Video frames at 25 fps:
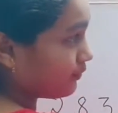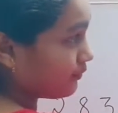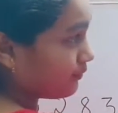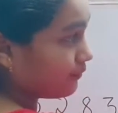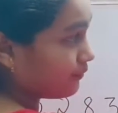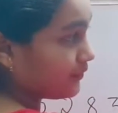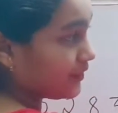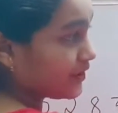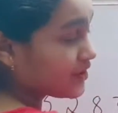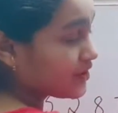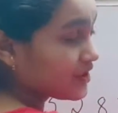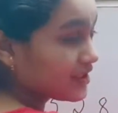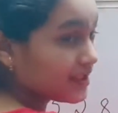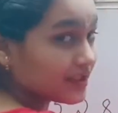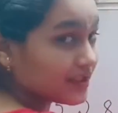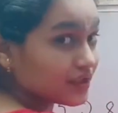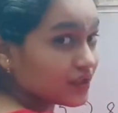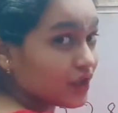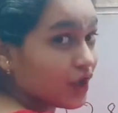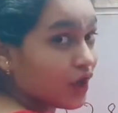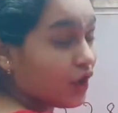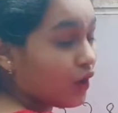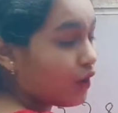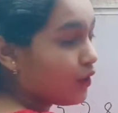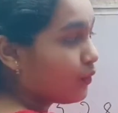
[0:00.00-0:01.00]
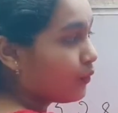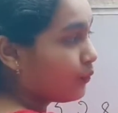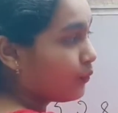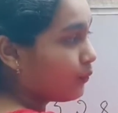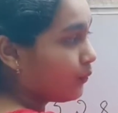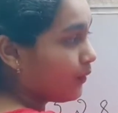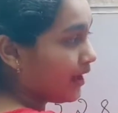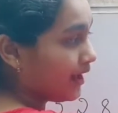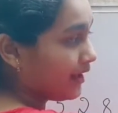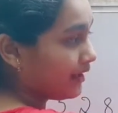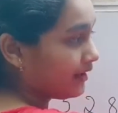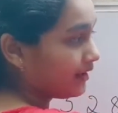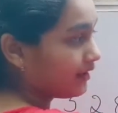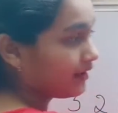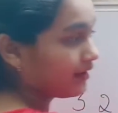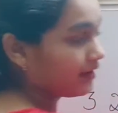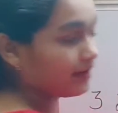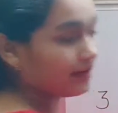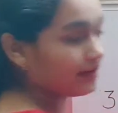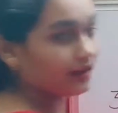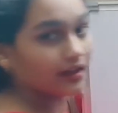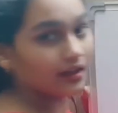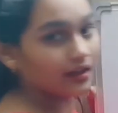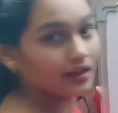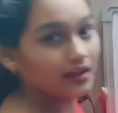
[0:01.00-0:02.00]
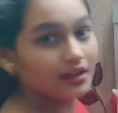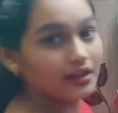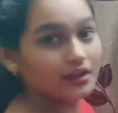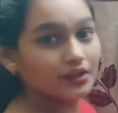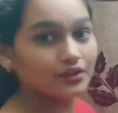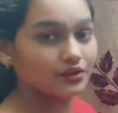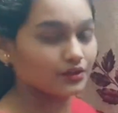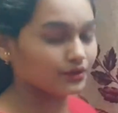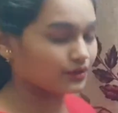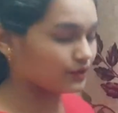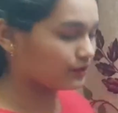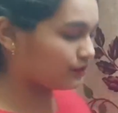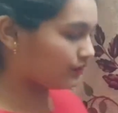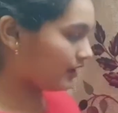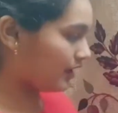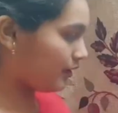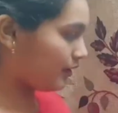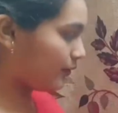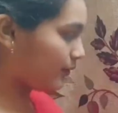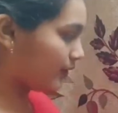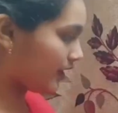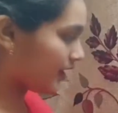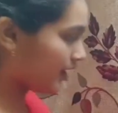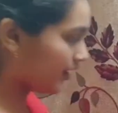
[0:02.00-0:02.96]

which is 1. So now we're